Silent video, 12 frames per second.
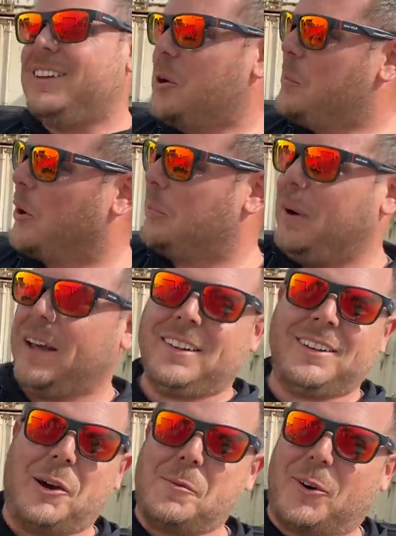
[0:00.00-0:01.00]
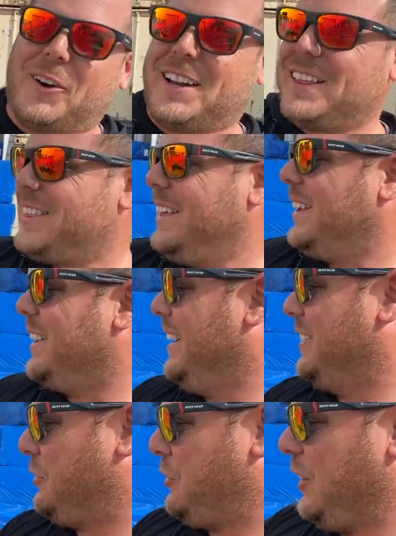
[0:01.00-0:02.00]
no more button, no more anything.
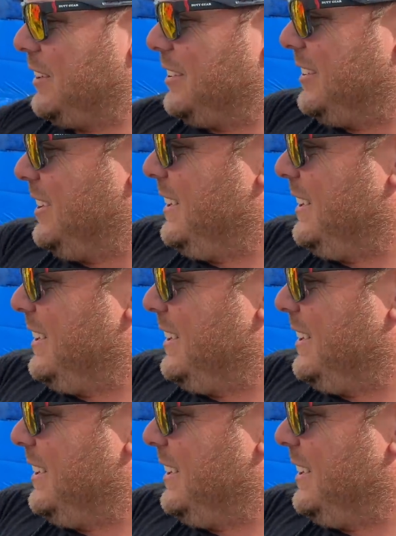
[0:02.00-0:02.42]
It's just,